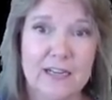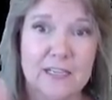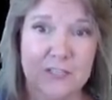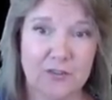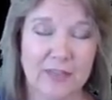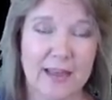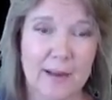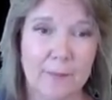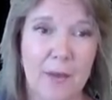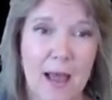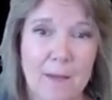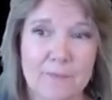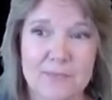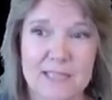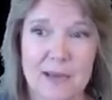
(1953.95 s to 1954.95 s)
so that it
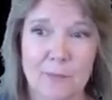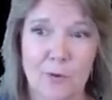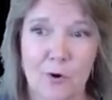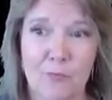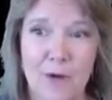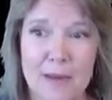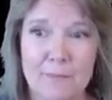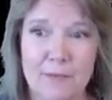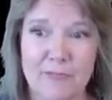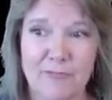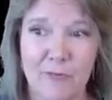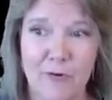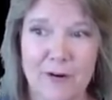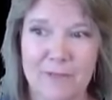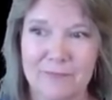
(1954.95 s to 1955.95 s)
pops up right
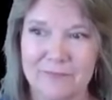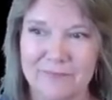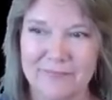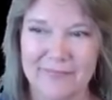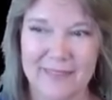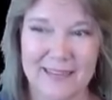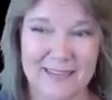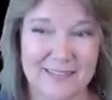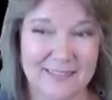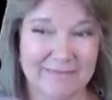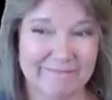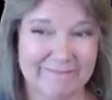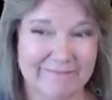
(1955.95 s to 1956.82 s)
before. And